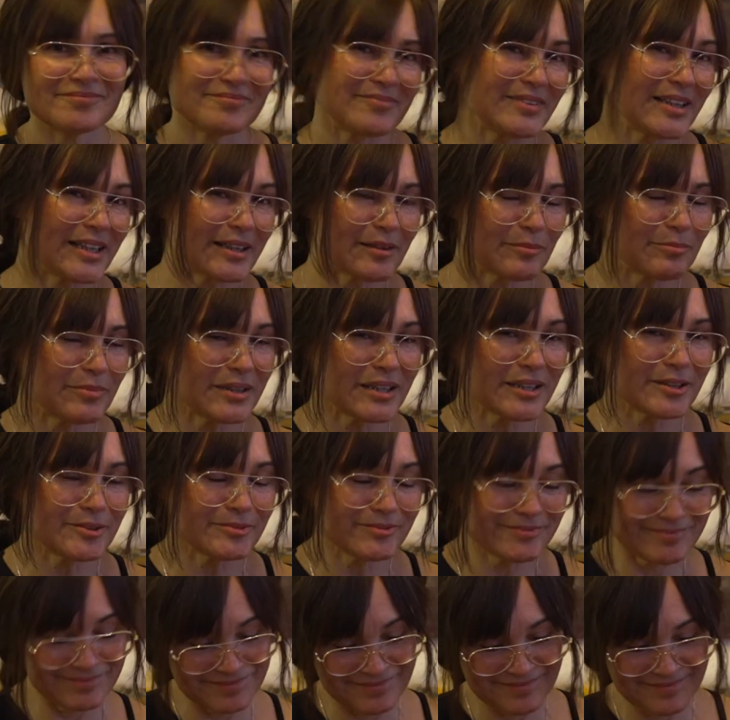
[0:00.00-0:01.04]
link below.
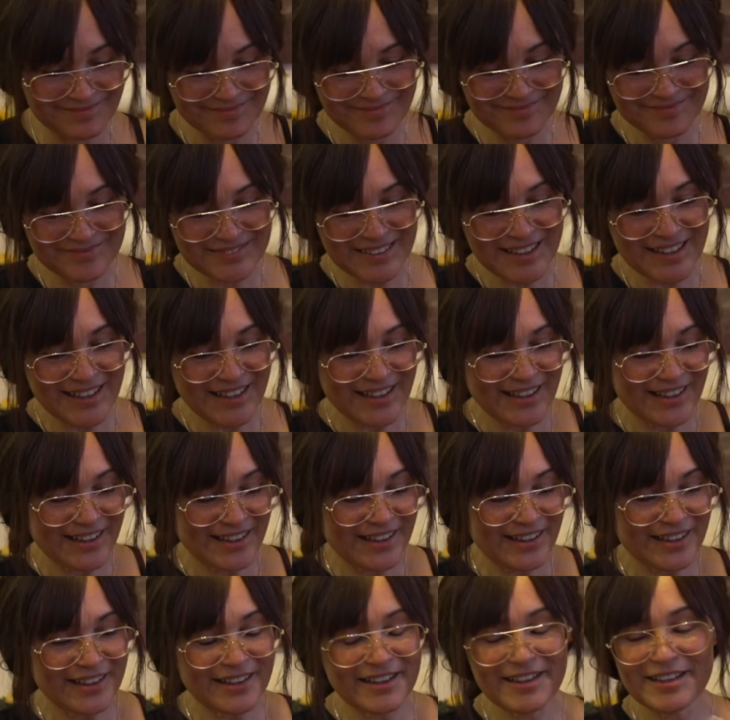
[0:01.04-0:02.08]

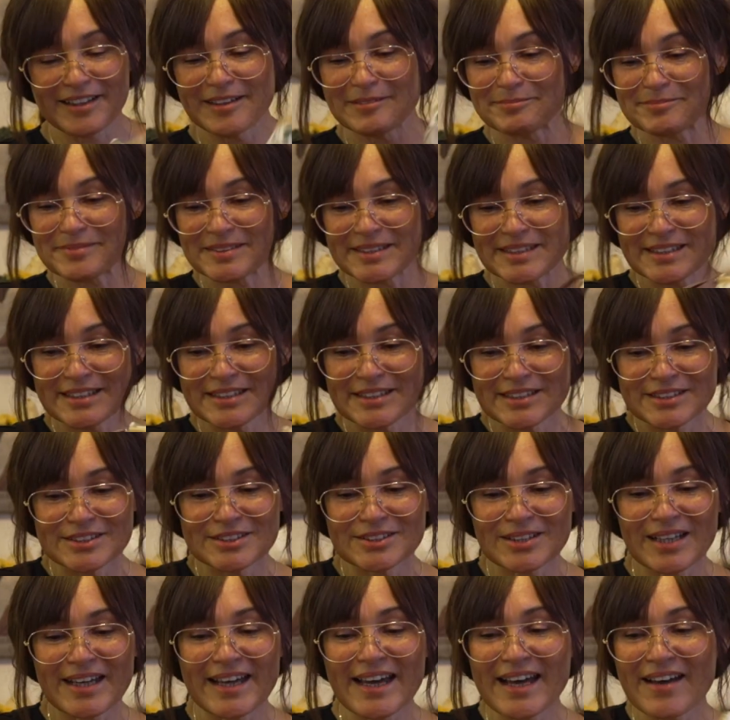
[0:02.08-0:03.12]

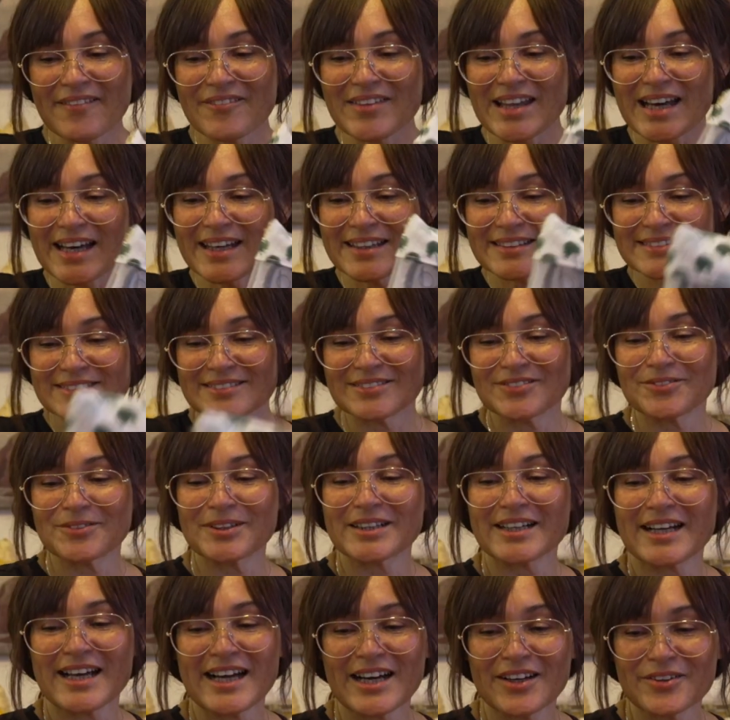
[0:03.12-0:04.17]
So I have that.
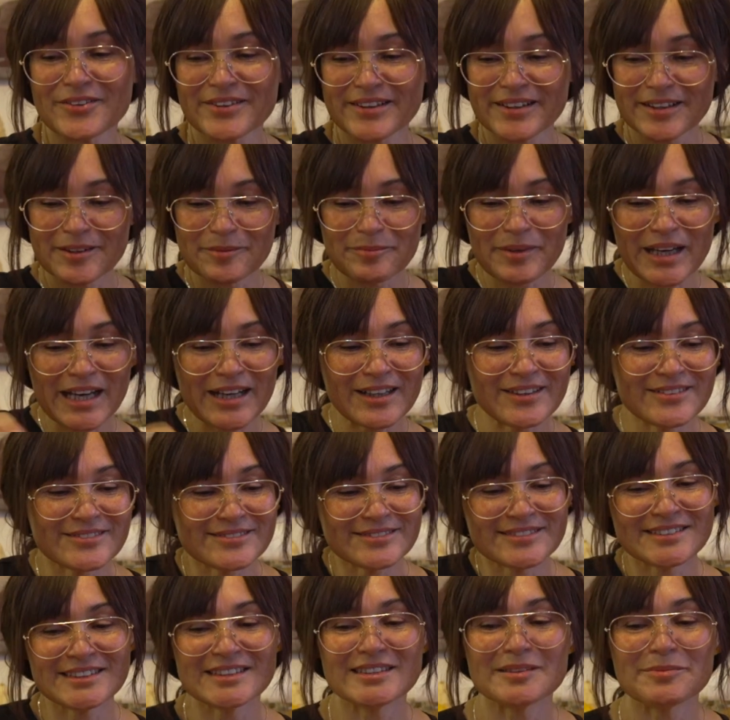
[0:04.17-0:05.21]
We're out and about,
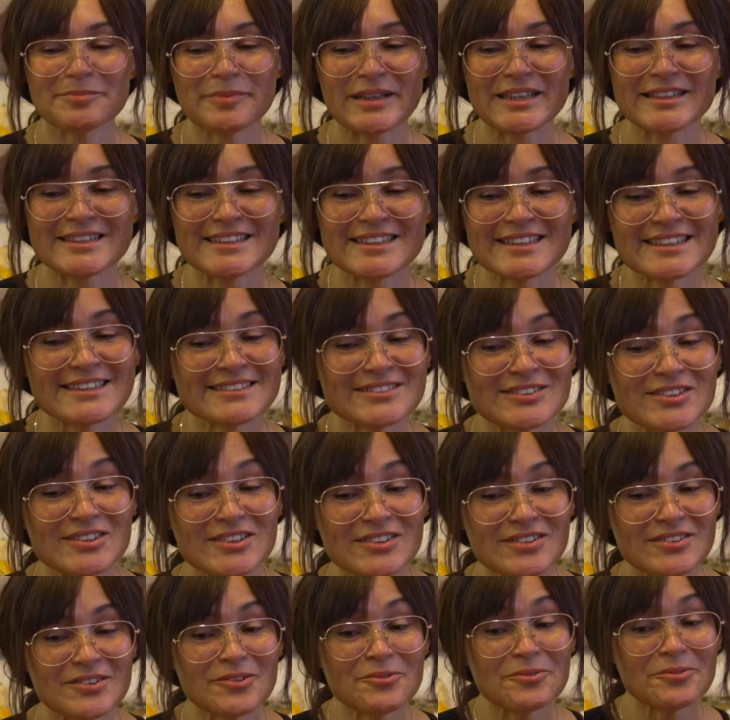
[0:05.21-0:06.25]
spending
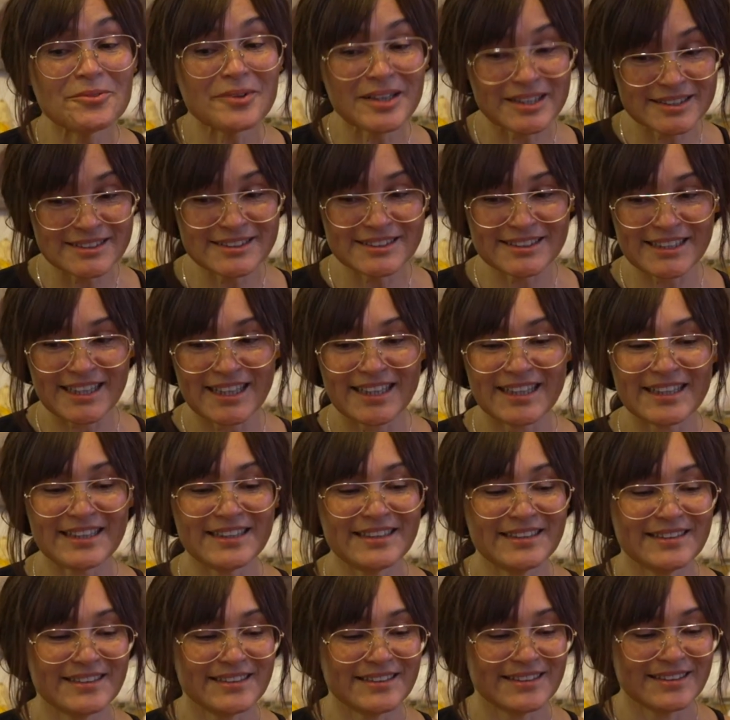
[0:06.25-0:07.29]
one
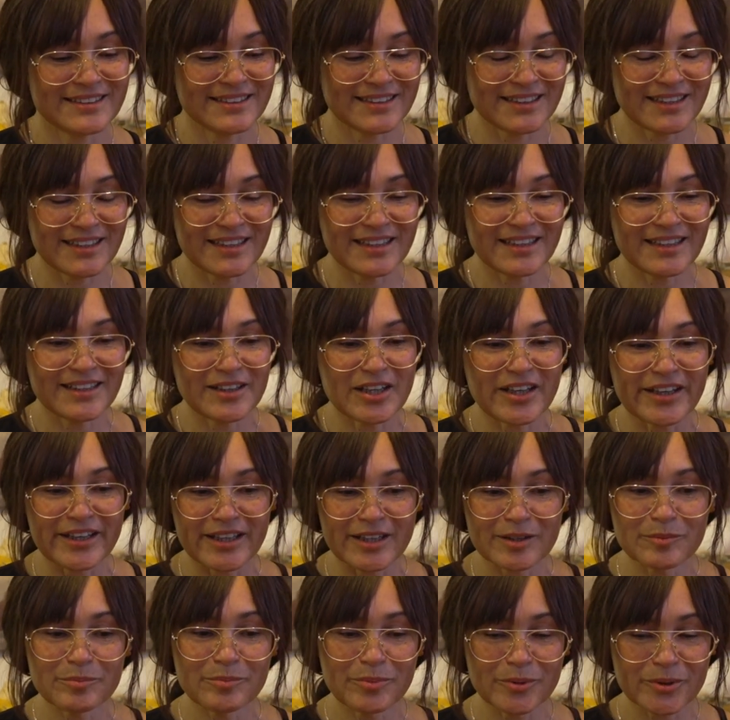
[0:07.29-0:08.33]
day
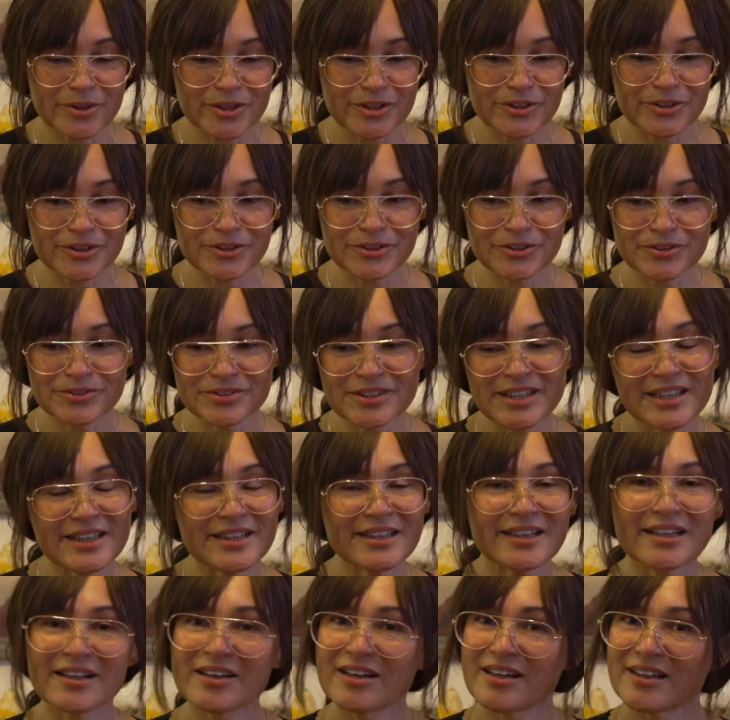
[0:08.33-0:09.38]
in Porto,
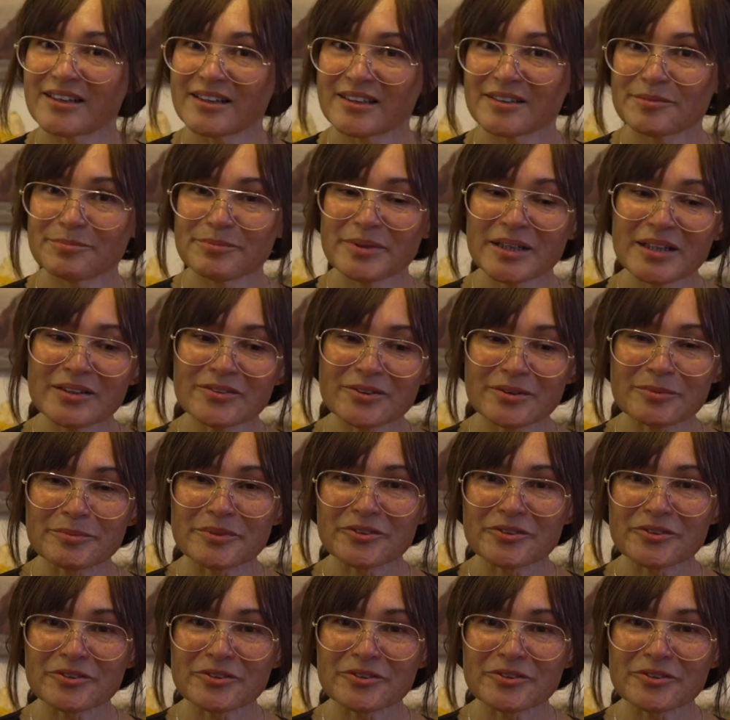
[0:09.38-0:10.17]
getting our pilgrim